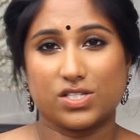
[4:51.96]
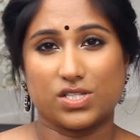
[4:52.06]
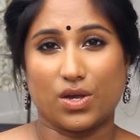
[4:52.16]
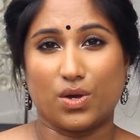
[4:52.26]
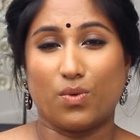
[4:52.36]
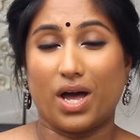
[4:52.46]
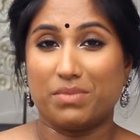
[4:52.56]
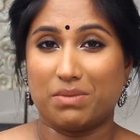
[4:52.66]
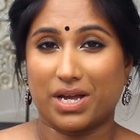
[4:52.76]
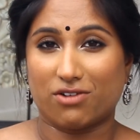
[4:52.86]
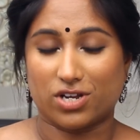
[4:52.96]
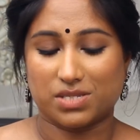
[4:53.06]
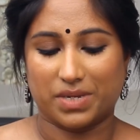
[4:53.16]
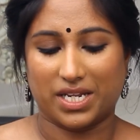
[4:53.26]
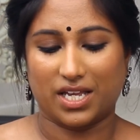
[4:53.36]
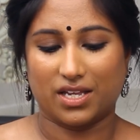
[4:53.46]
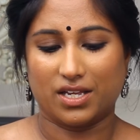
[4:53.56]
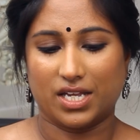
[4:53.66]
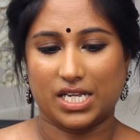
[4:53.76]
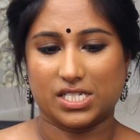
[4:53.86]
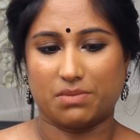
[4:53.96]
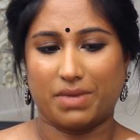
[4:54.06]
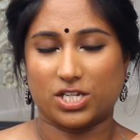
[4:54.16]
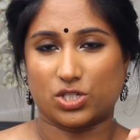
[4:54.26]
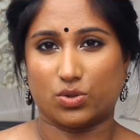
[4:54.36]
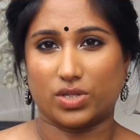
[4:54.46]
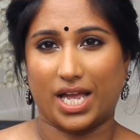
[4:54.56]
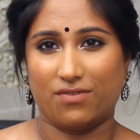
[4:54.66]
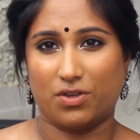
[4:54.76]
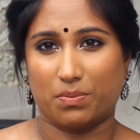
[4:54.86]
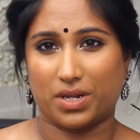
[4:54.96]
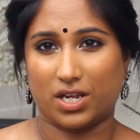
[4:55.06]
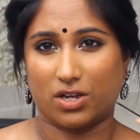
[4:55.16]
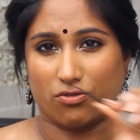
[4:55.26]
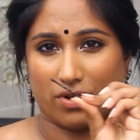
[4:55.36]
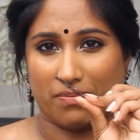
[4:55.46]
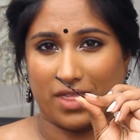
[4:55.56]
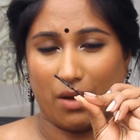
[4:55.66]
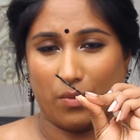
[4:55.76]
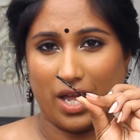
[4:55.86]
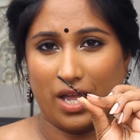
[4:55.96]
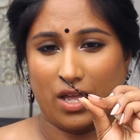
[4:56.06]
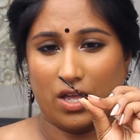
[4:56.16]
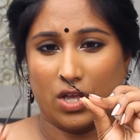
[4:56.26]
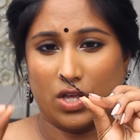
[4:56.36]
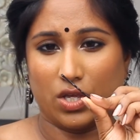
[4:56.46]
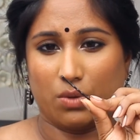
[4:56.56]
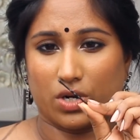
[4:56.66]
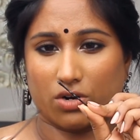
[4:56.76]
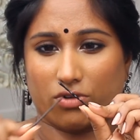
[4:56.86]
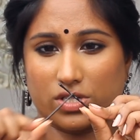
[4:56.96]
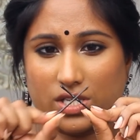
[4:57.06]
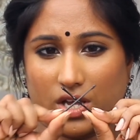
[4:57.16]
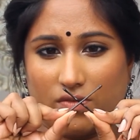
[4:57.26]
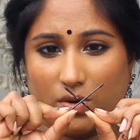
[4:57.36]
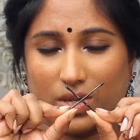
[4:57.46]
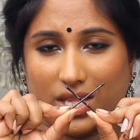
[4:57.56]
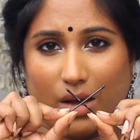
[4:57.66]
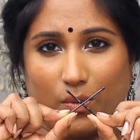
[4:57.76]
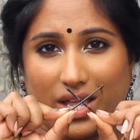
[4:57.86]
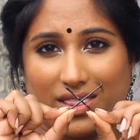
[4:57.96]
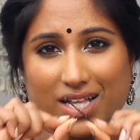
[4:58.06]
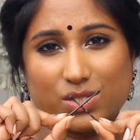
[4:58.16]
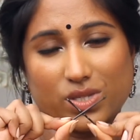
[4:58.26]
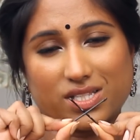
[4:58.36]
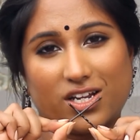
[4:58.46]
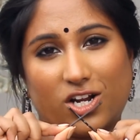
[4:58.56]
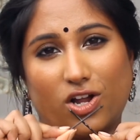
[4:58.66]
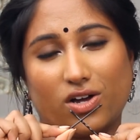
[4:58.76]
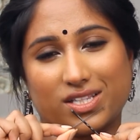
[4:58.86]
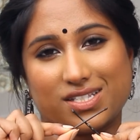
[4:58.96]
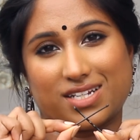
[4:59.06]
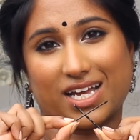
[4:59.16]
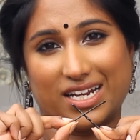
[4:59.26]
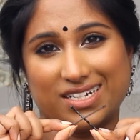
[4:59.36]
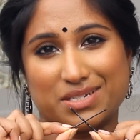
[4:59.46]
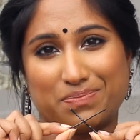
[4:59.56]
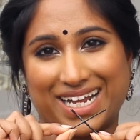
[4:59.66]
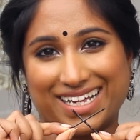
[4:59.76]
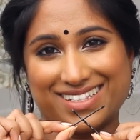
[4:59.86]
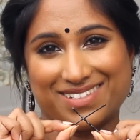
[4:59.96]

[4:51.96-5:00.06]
so what I mean by cross pinning is to make sure that if you're putting a grip that way, you want to cross it over with that way, and that's what's going to lock the style into place.